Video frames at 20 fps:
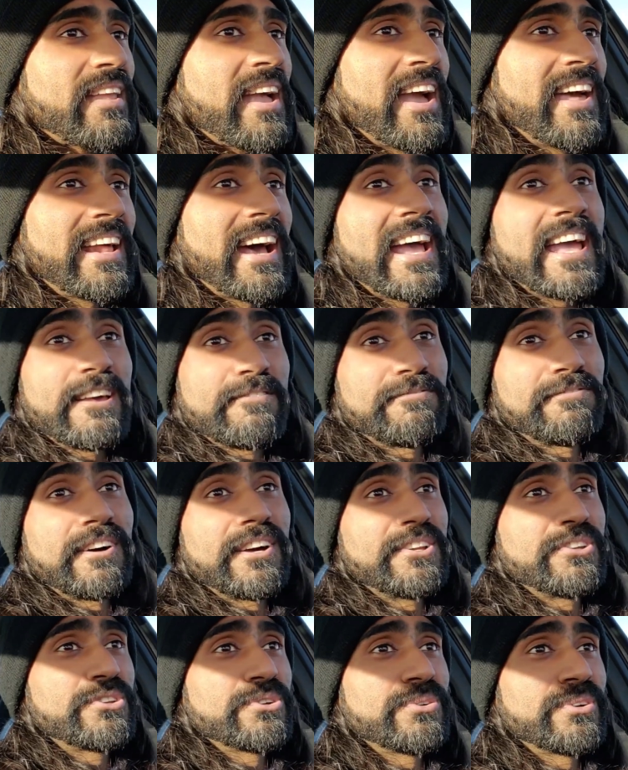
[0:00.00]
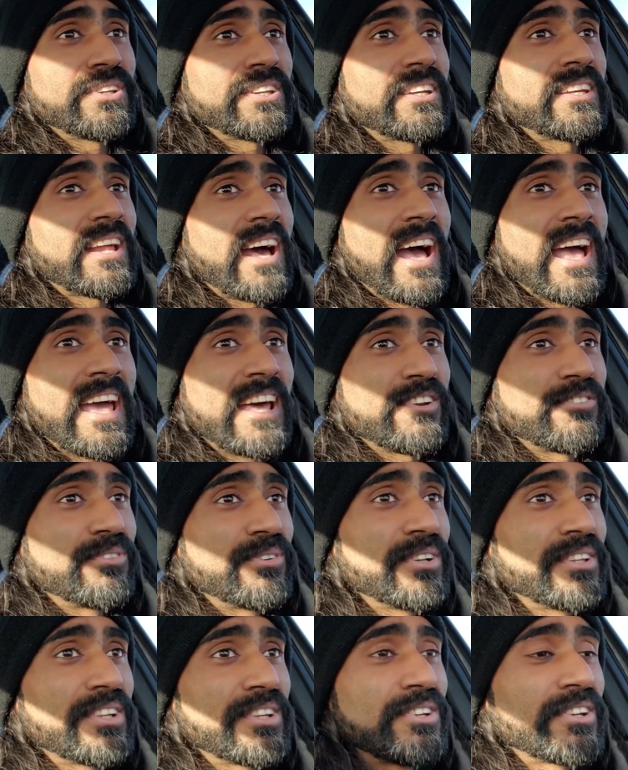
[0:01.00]
and I had fun doing it. I had a
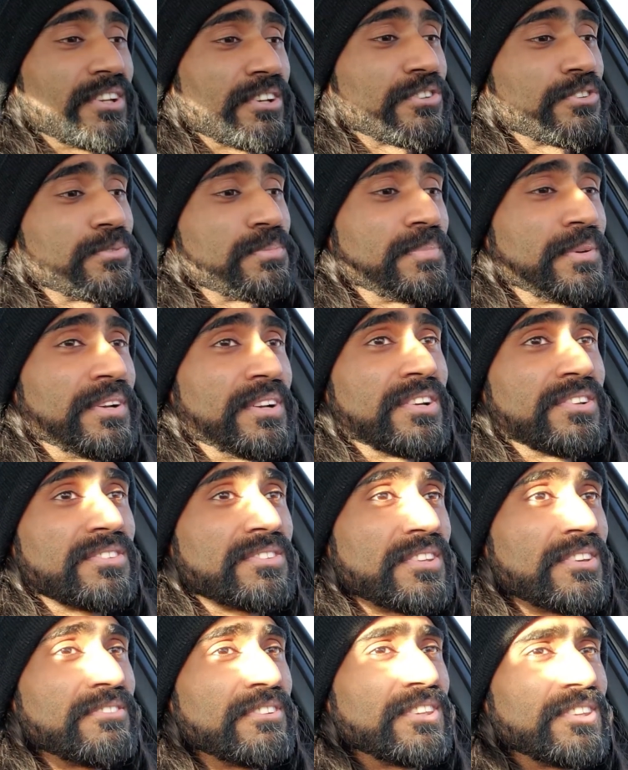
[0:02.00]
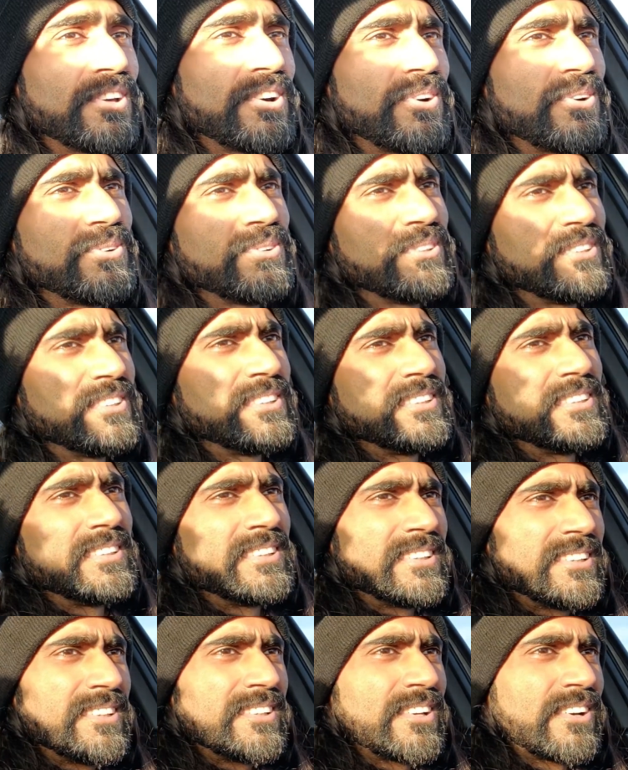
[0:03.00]
really good experience even though,
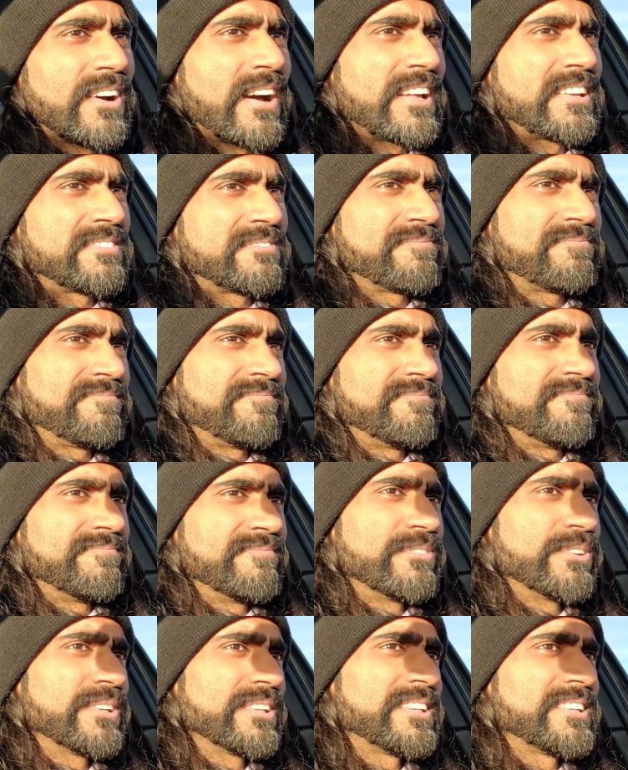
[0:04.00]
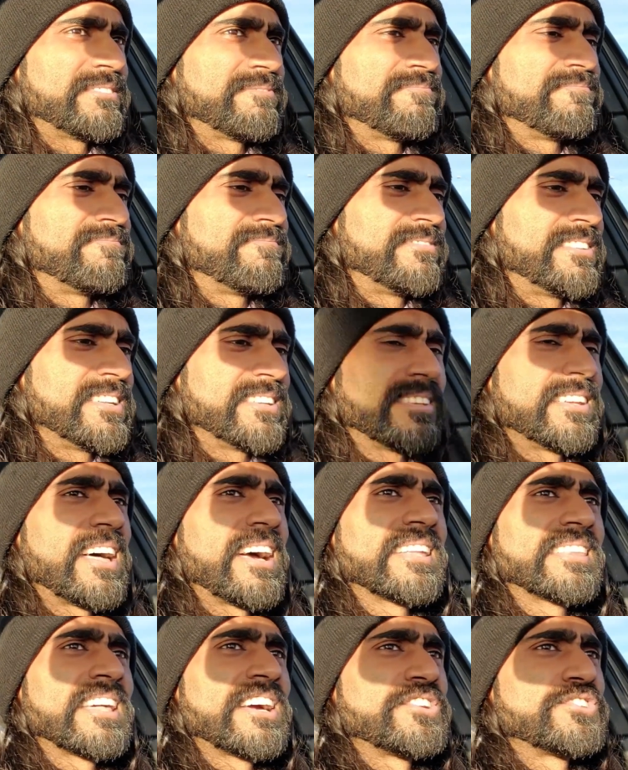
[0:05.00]
you know, I really didn't
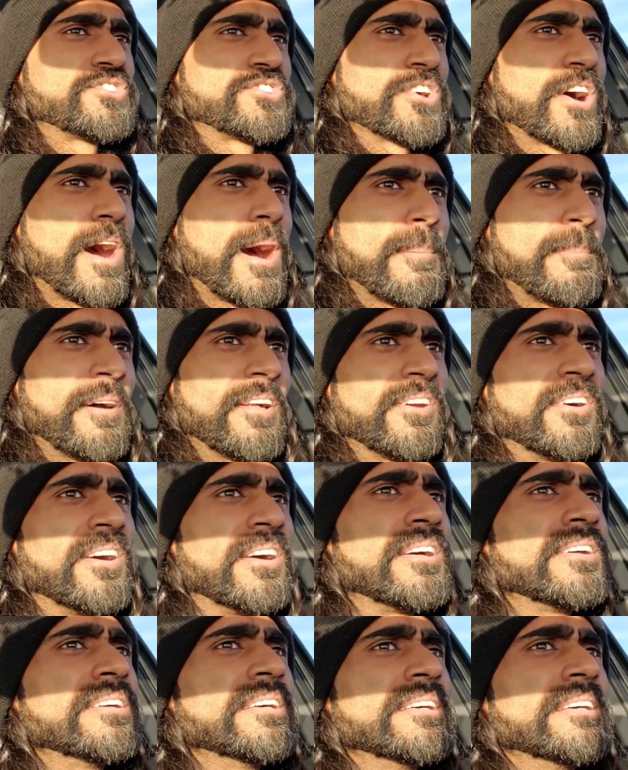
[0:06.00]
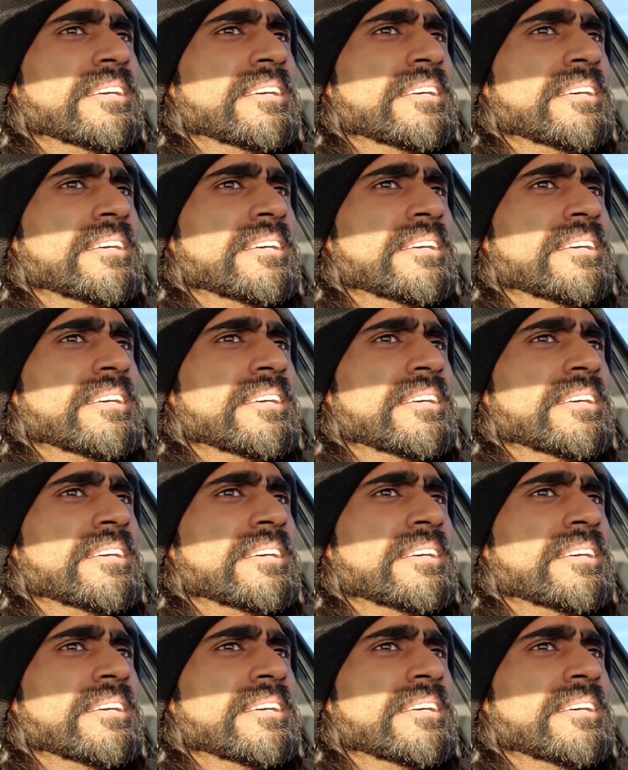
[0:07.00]
like that job at all.